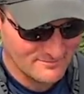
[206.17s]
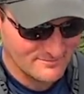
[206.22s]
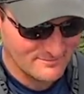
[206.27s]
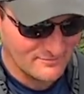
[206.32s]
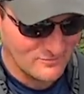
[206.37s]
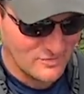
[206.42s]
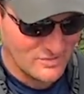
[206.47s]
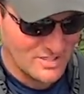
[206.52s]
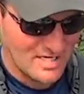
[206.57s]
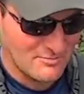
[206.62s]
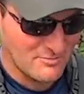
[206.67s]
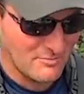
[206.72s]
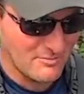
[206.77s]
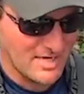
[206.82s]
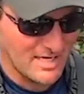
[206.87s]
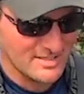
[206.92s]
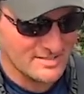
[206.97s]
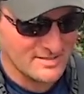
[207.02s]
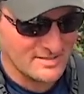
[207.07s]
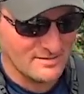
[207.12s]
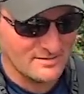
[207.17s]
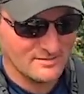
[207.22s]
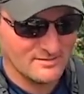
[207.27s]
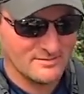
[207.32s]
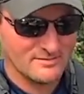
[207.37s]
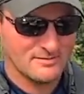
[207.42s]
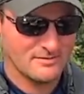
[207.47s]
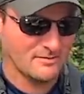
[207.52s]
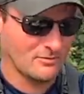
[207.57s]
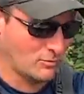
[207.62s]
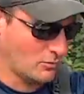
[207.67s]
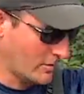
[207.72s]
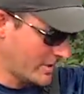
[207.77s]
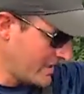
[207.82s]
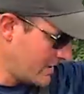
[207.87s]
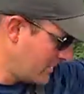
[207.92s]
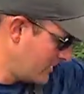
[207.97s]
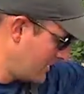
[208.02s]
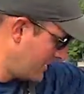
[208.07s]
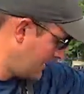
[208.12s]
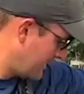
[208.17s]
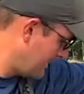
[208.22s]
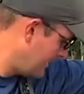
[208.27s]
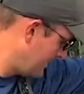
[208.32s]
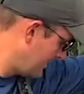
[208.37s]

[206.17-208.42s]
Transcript: which I'm about to rehook